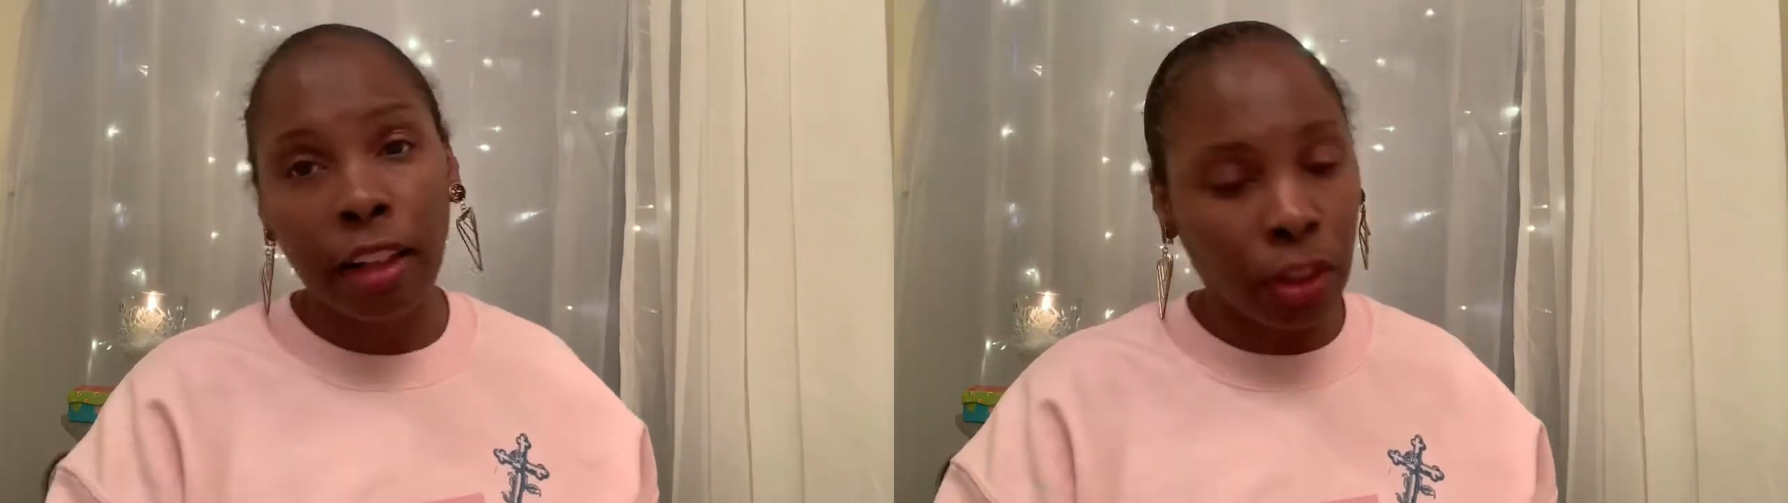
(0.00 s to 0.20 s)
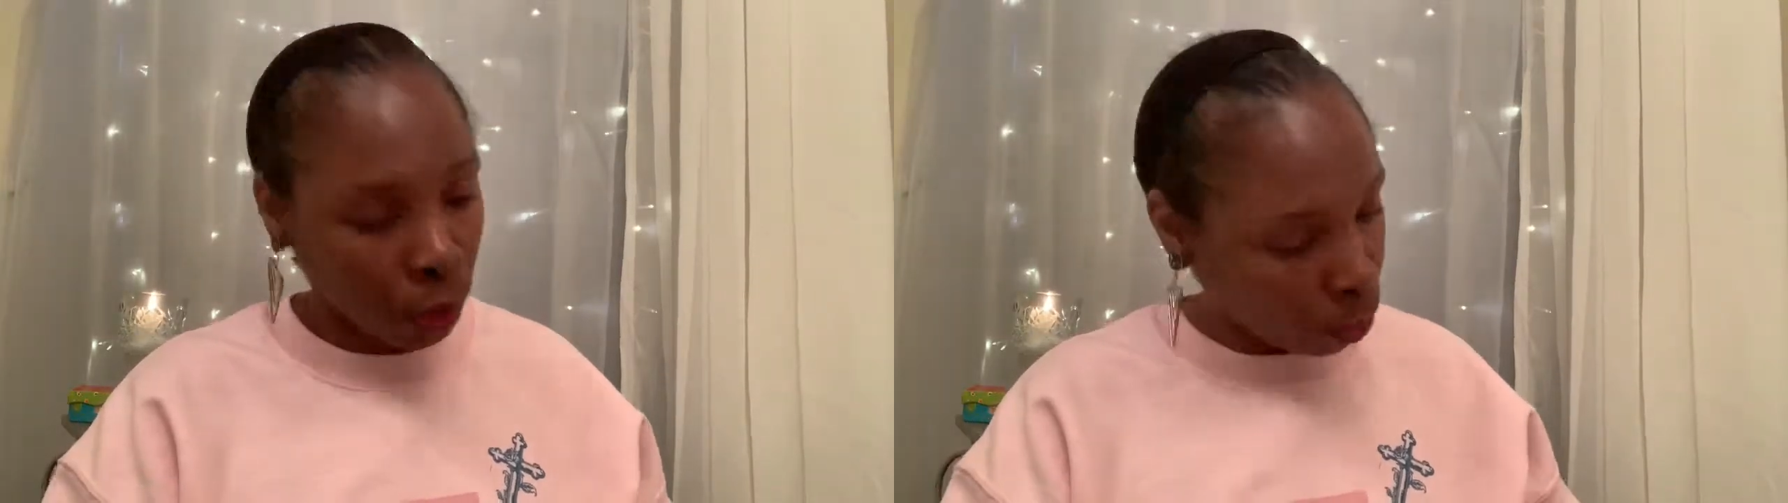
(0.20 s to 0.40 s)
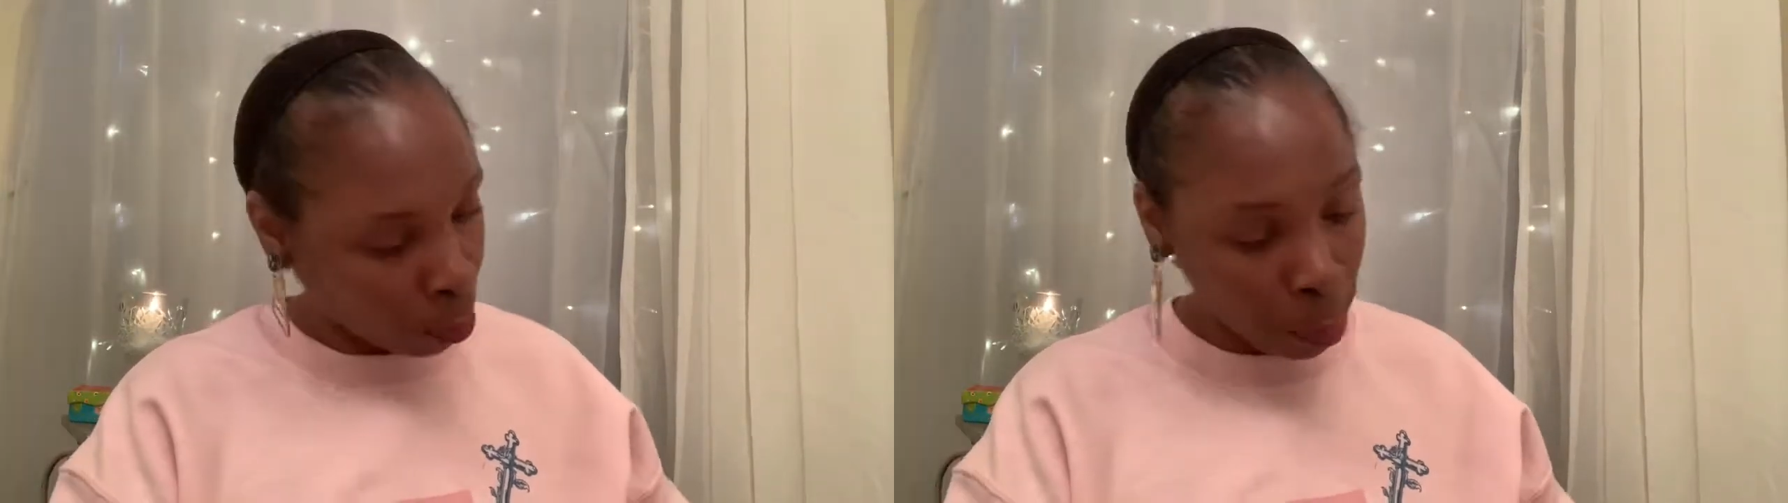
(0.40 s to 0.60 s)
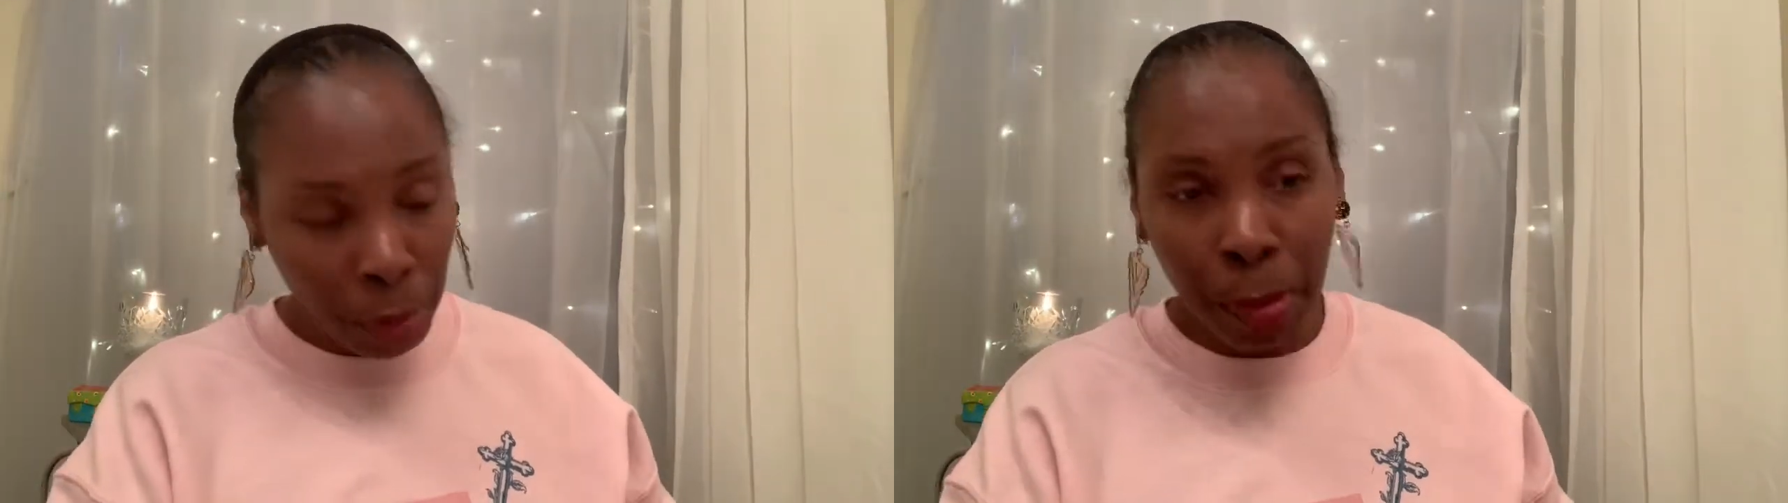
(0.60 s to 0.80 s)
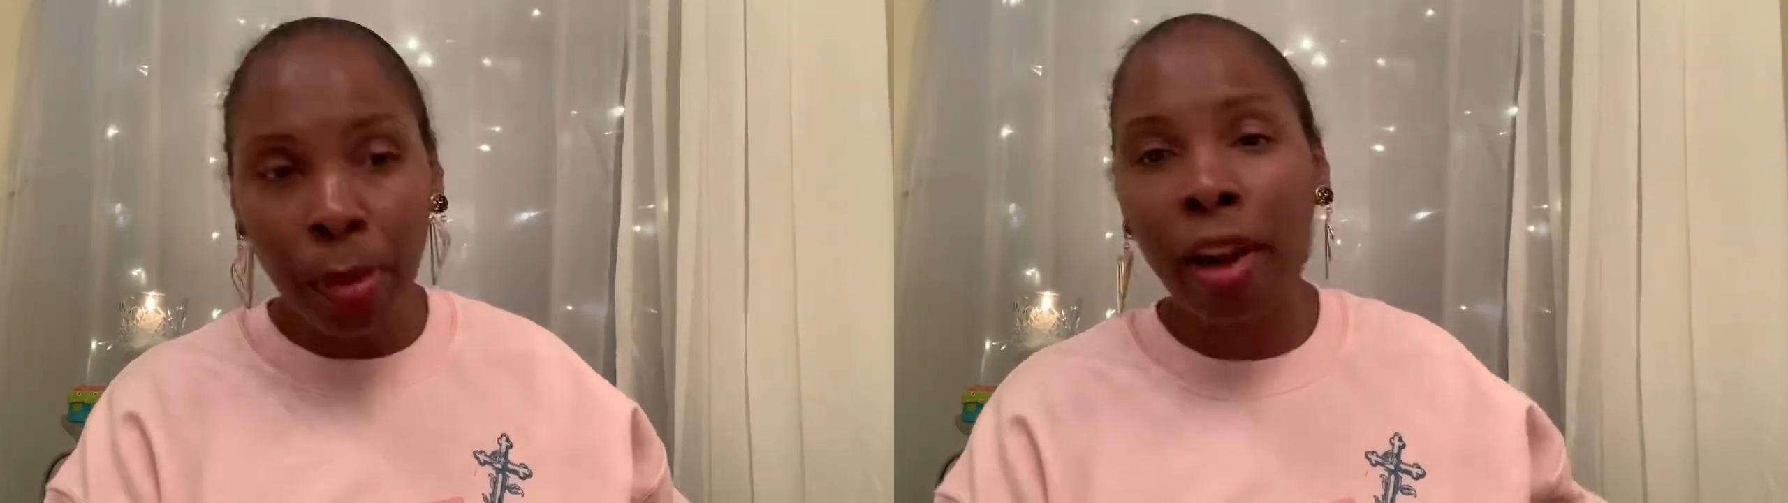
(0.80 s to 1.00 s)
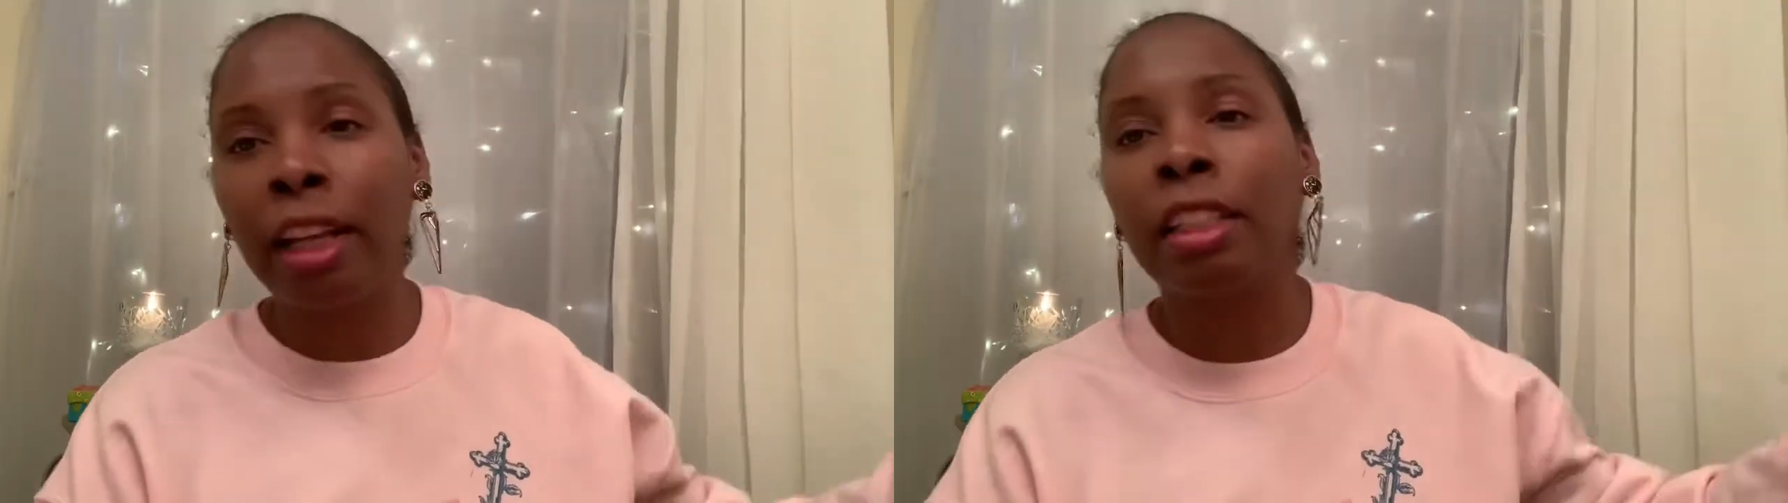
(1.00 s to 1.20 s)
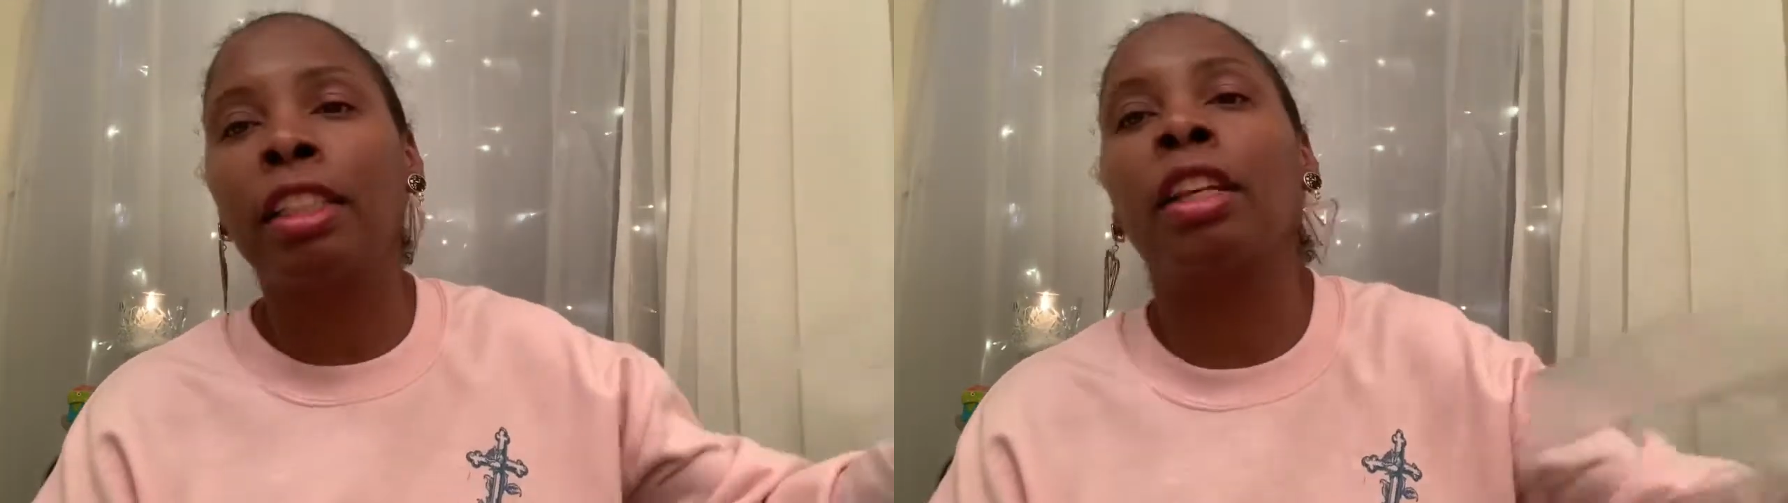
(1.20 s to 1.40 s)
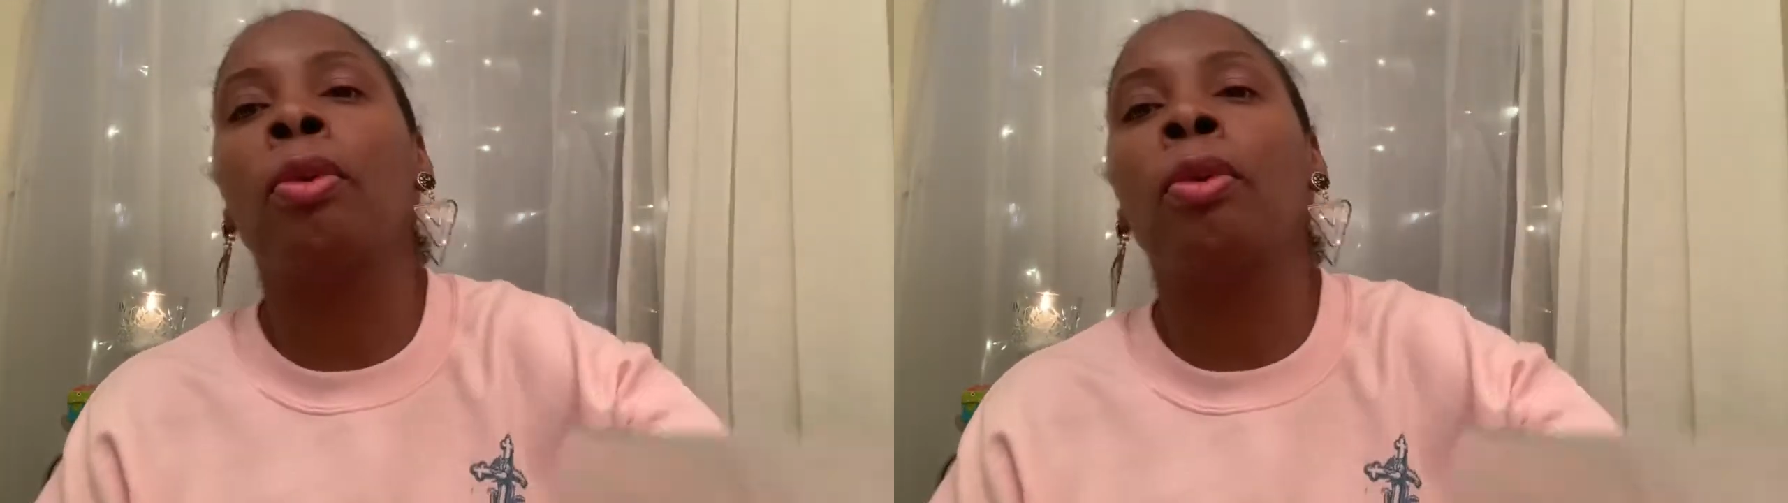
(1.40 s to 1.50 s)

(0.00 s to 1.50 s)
Don't remember the price because I